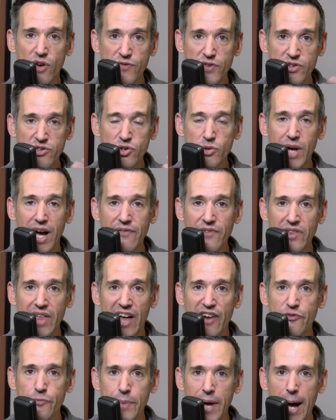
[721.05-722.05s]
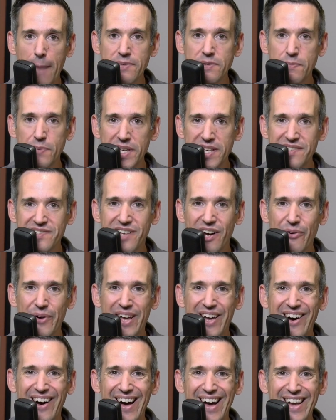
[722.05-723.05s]
if you do have a lot of popped P's
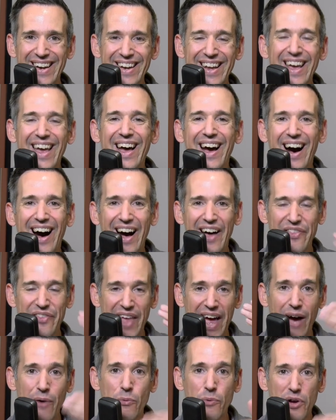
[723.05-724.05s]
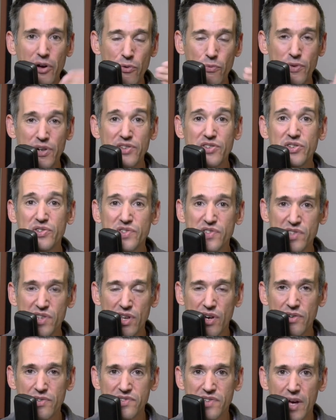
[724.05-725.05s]
going on, uh, that will reduce
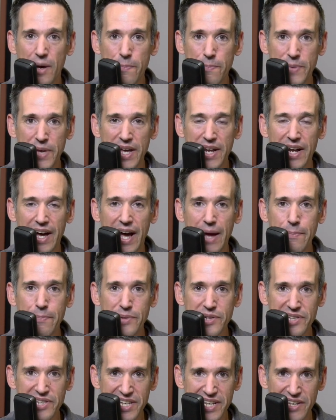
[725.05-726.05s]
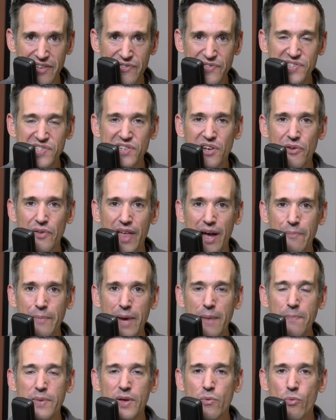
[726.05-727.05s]
those a bit, I believe. So that
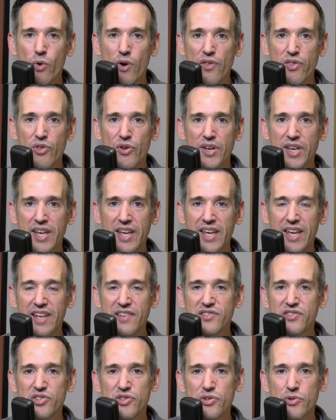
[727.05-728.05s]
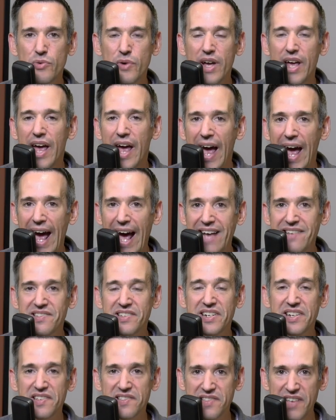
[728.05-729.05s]
might be worth looking into as
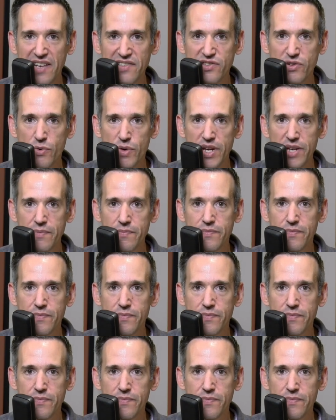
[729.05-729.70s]
an accessory.